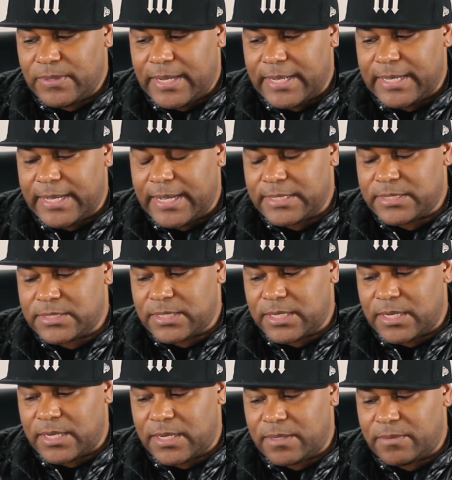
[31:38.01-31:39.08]
I got
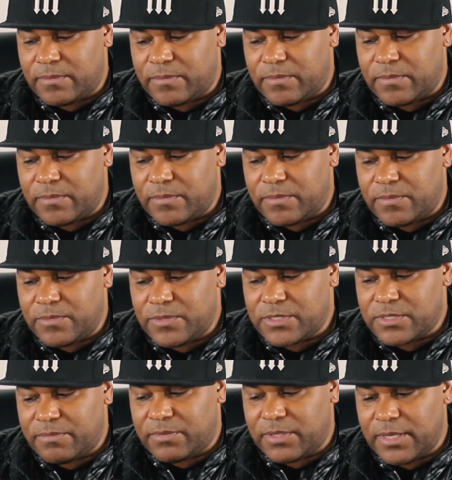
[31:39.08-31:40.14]

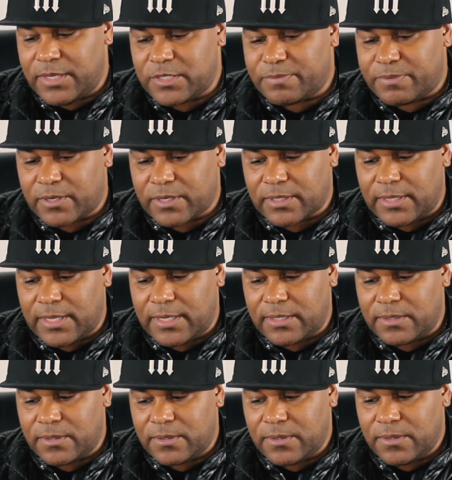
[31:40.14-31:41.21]
some things
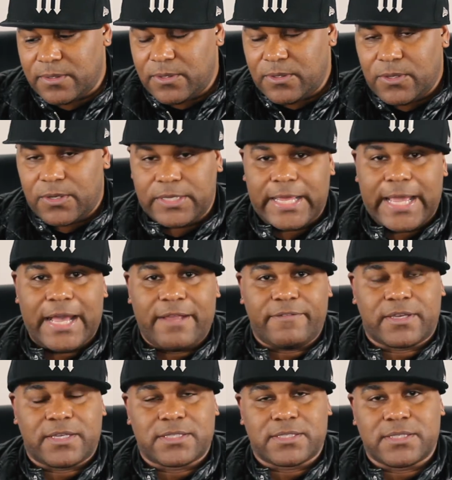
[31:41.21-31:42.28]
percolating on the
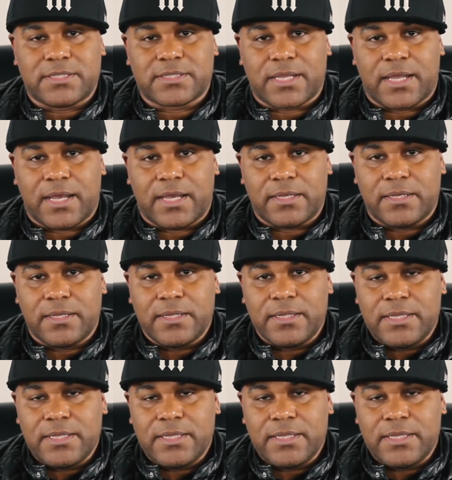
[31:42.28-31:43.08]
advocacy side